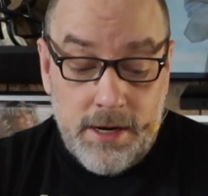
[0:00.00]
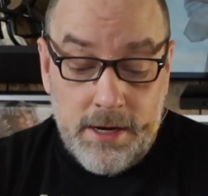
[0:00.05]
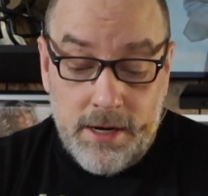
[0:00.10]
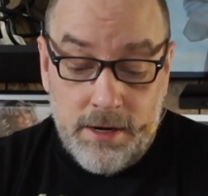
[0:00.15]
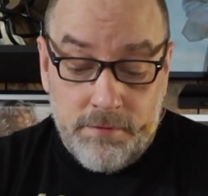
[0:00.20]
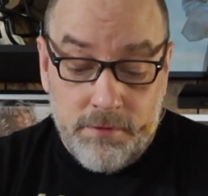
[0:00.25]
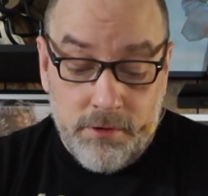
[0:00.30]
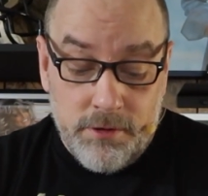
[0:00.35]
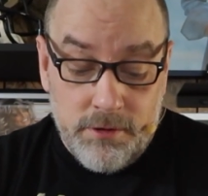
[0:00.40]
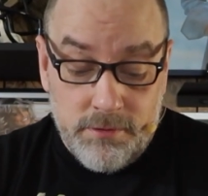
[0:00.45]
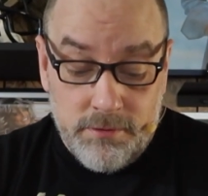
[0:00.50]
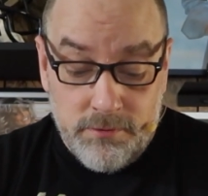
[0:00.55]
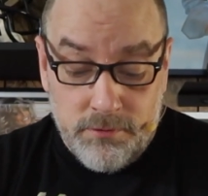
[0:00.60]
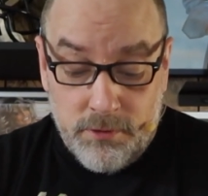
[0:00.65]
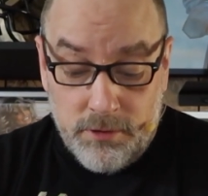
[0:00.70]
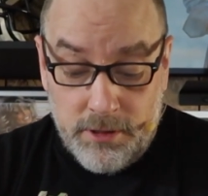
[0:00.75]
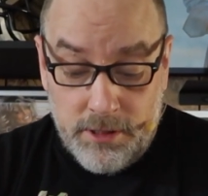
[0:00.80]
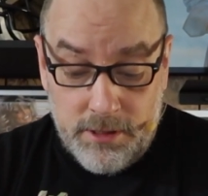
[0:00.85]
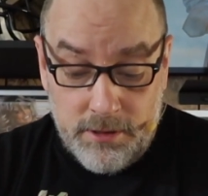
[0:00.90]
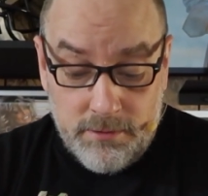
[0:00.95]
I never
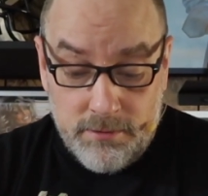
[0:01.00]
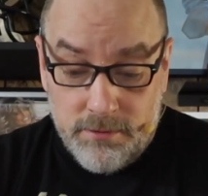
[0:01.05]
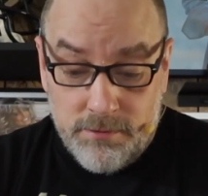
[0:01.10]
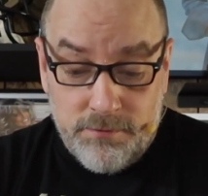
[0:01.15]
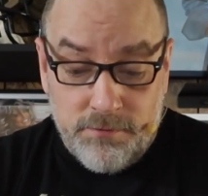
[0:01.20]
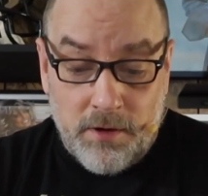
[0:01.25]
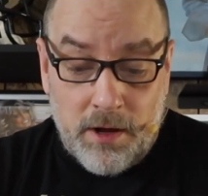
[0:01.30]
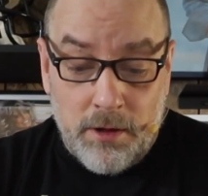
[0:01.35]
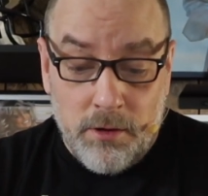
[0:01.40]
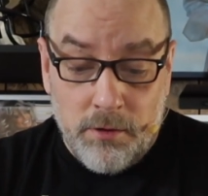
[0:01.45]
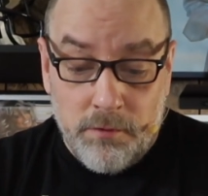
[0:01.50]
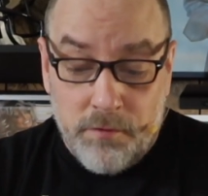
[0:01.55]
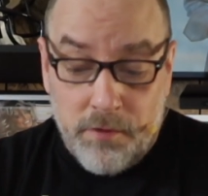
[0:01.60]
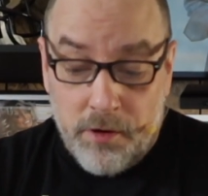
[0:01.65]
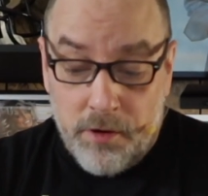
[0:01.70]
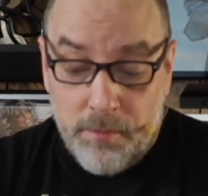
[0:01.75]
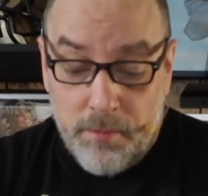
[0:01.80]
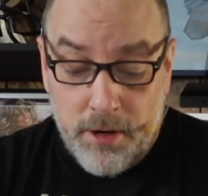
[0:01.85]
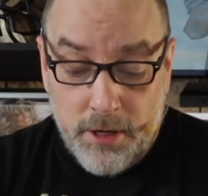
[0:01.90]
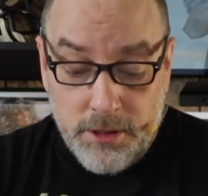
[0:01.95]
really followed
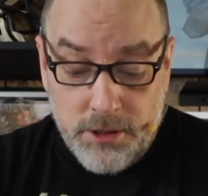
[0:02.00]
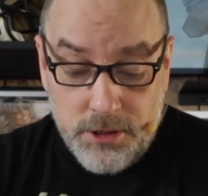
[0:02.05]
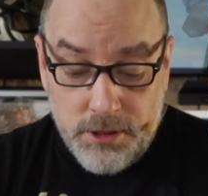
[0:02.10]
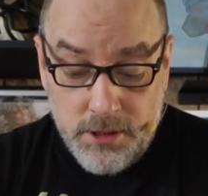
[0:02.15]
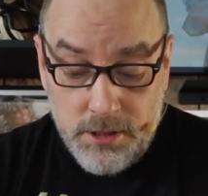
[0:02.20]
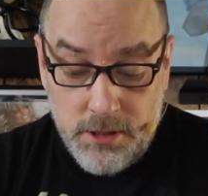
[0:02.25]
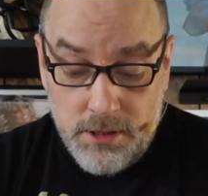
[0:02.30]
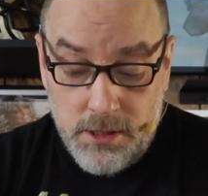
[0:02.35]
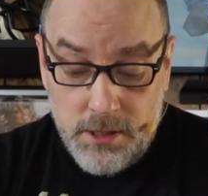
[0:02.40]
very much.